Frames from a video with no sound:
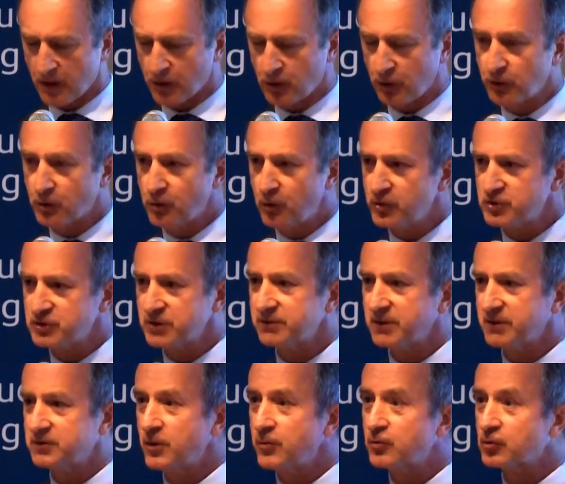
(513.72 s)
conclusion
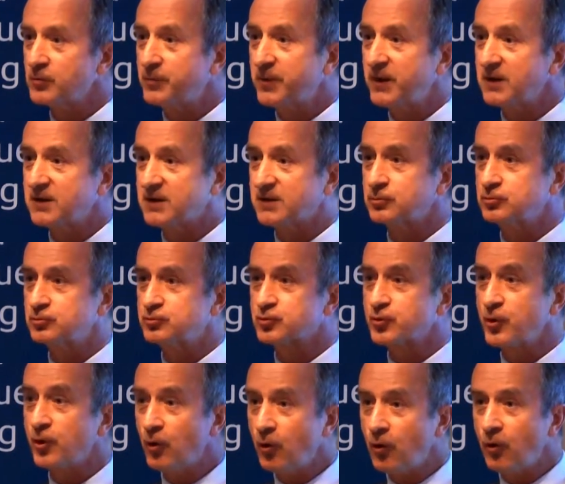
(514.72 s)
that the Europeans
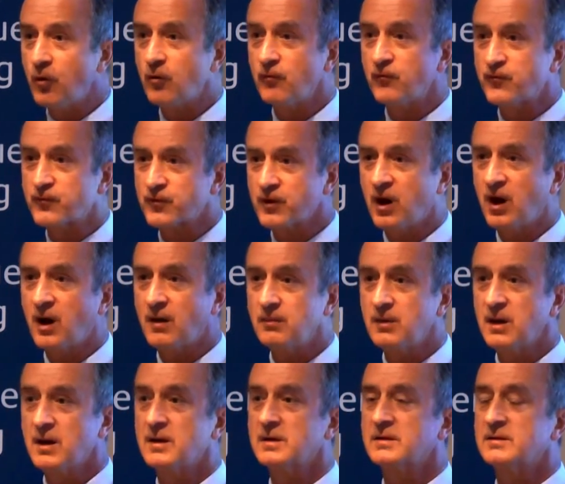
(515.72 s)
drew
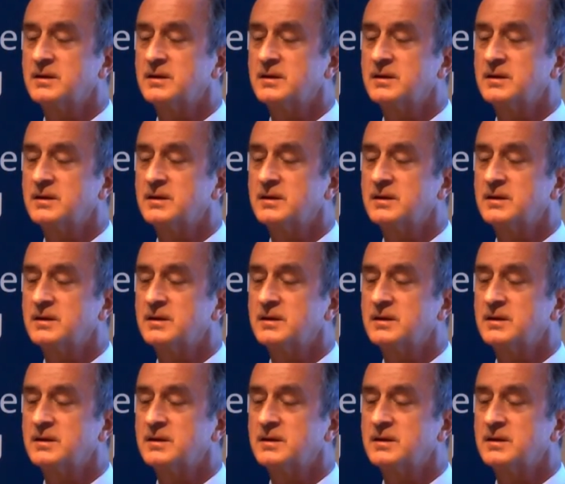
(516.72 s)
from